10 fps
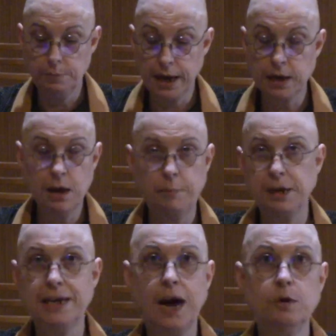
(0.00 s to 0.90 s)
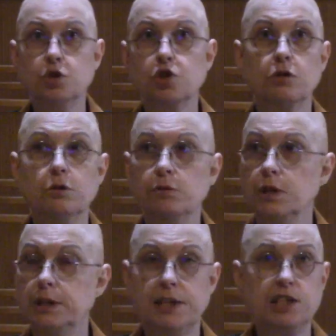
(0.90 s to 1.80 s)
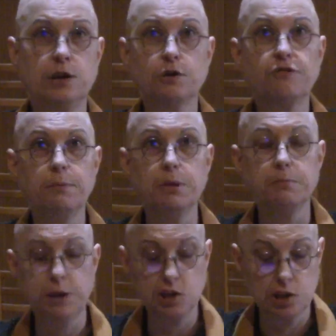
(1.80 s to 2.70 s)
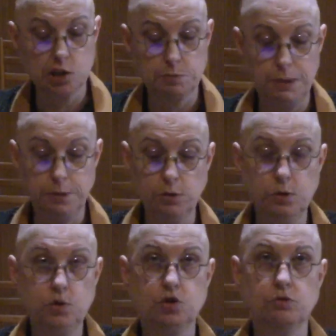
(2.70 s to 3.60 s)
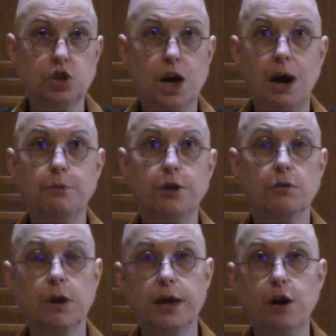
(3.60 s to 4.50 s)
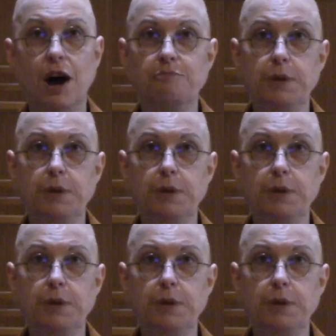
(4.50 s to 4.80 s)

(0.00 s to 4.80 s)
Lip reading: economic downturn that takes down your family business. Maybe you lose your job or you're laid off